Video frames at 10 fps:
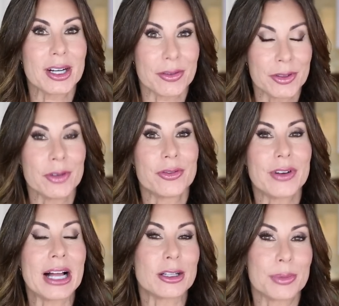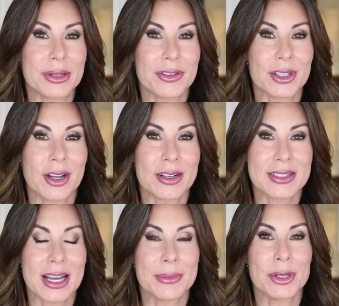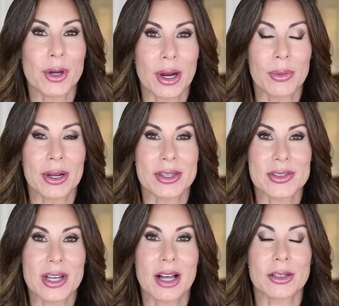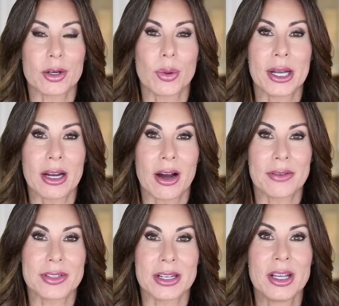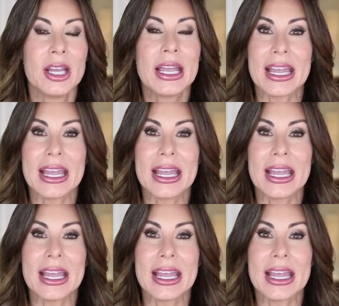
or if you've followed me for a long time, you know I wear this color quite often.